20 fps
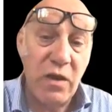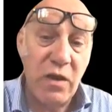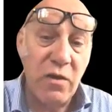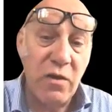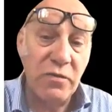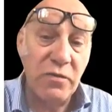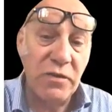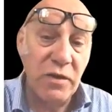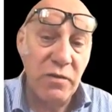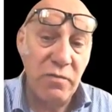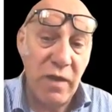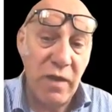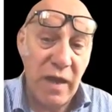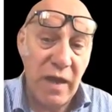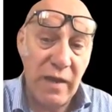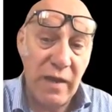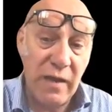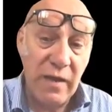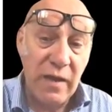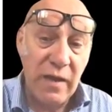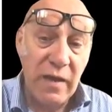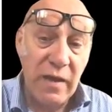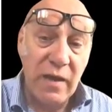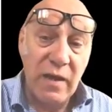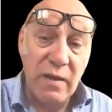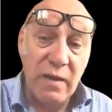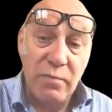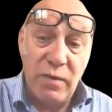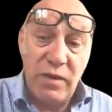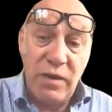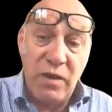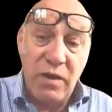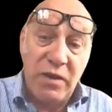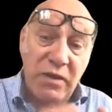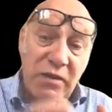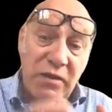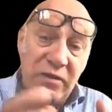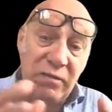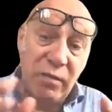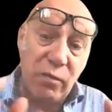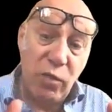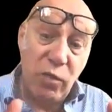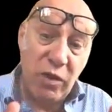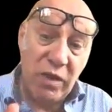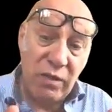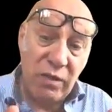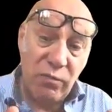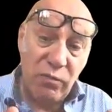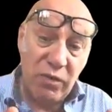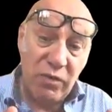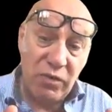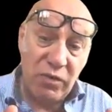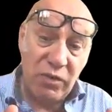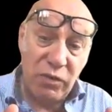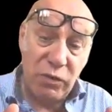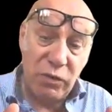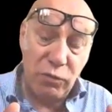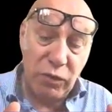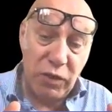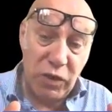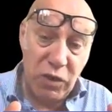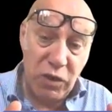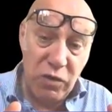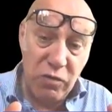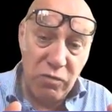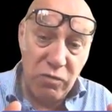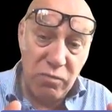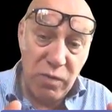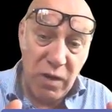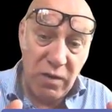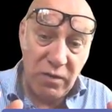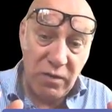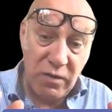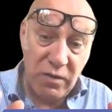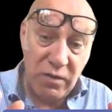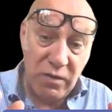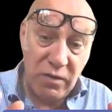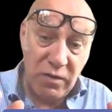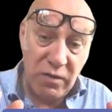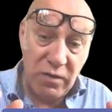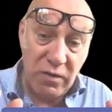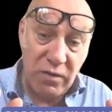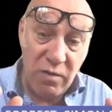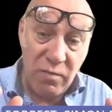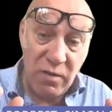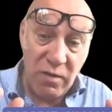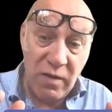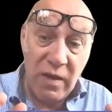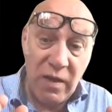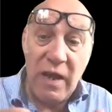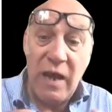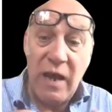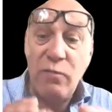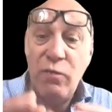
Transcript: We can't do that. But the idea is we're working with two partners at the moment,